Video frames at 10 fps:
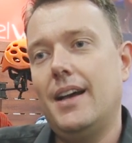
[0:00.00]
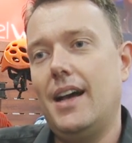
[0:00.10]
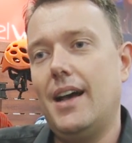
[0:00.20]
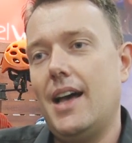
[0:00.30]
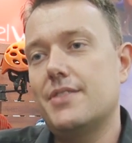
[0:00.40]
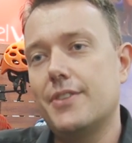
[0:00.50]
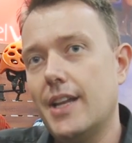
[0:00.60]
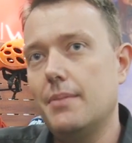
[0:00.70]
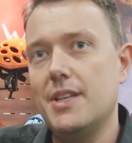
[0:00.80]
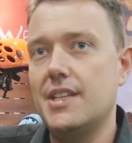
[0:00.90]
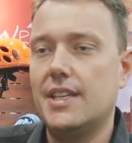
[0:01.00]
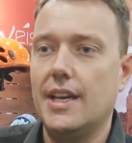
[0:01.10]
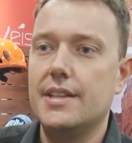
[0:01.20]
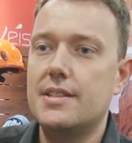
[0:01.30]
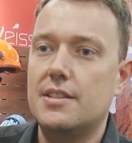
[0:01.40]
as the name
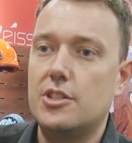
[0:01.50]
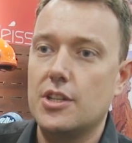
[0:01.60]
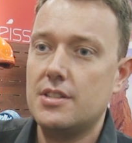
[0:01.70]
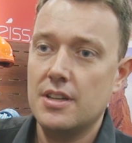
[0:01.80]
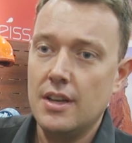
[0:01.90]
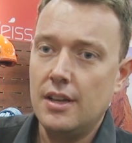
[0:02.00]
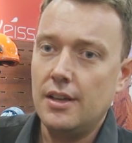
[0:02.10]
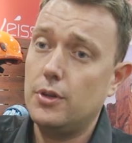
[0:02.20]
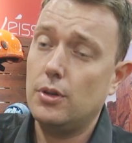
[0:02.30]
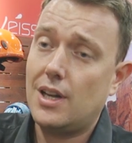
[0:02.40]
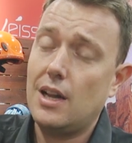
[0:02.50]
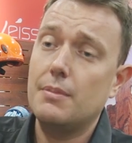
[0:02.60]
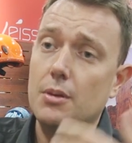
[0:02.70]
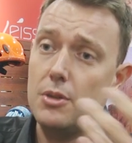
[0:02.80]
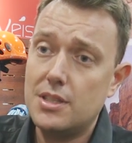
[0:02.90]
indicates. It's just you're
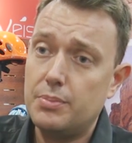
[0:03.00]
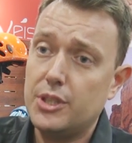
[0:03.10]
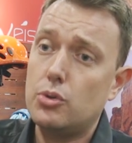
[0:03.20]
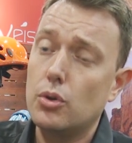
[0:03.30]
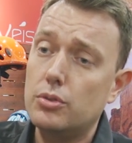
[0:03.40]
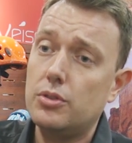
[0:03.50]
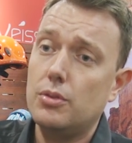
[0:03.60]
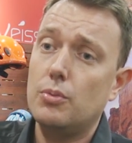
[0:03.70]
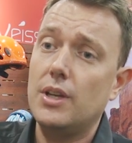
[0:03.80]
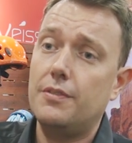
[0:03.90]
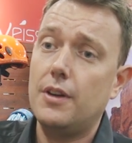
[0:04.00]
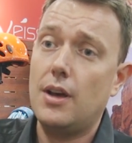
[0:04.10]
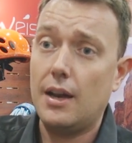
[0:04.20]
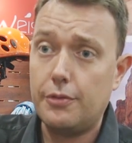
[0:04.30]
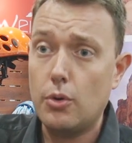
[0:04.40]
climbing a multi-pitch route with
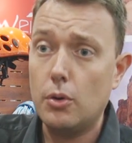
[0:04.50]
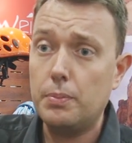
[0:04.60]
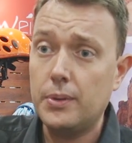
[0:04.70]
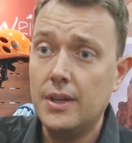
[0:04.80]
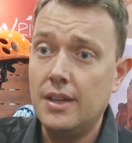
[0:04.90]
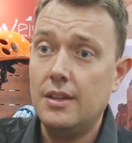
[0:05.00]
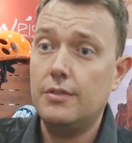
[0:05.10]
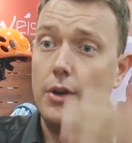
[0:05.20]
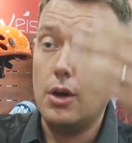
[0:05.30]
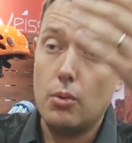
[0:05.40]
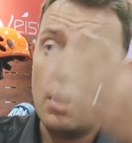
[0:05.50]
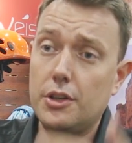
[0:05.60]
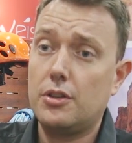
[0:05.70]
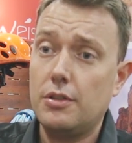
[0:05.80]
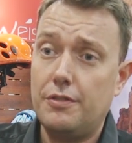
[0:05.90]
a half rope. A
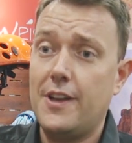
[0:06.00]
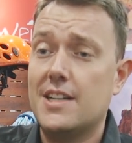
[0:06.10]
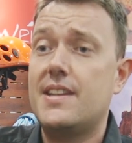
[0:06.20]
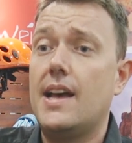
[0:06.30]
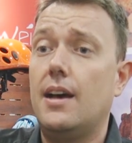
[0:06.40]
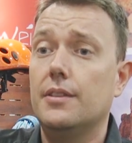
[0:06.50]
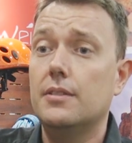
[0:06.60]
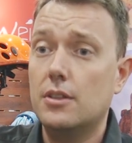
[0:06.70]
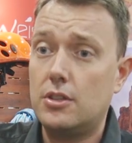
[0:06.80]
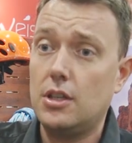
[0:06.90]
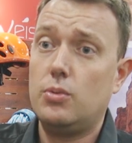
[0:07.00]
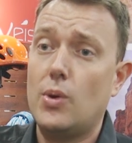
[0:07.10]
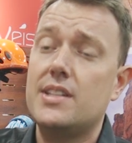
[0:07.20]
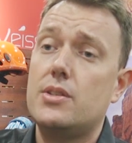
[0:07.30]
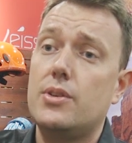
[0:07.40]
rock falls down, cut
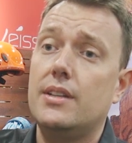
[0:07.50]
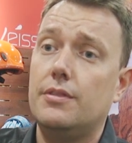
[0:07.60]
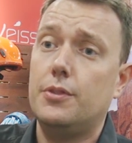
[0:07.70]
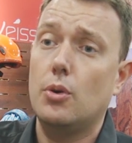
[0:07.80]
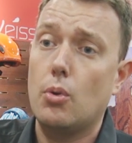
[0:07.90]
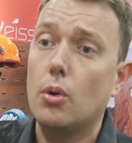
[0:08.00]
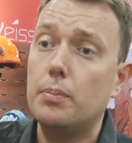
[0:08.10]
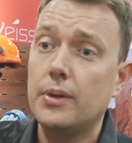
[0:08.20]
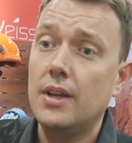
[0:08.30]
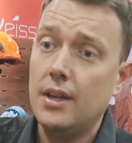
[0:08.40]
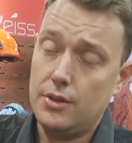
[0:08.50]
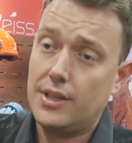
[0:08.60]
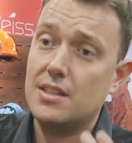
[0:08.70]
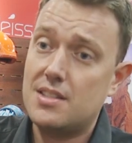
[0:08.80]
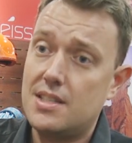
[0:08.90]
one strand of your rope, you
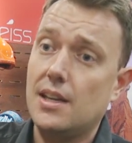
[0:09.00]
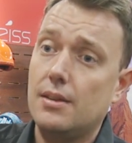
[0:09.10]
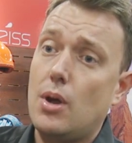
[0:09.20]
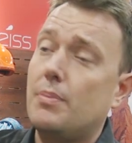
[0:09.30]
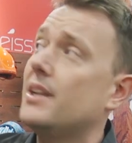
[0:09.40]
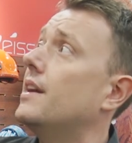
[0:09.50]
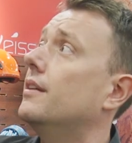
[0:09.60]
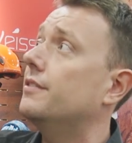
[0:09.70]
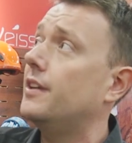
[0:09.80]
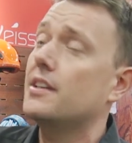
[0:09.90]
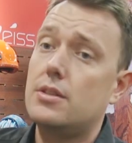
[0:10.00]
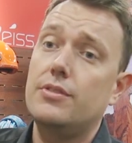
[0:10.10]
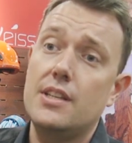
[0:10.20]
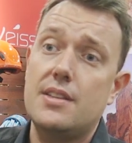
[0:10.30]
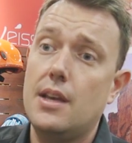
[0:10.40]
can still rappel down thanks to
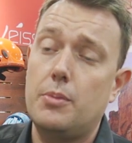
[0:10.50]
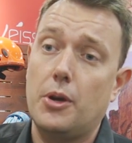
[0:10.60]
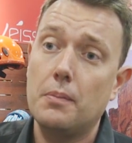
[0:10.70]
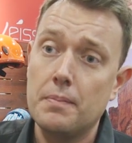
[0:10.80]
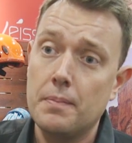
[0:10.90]
the Escaper.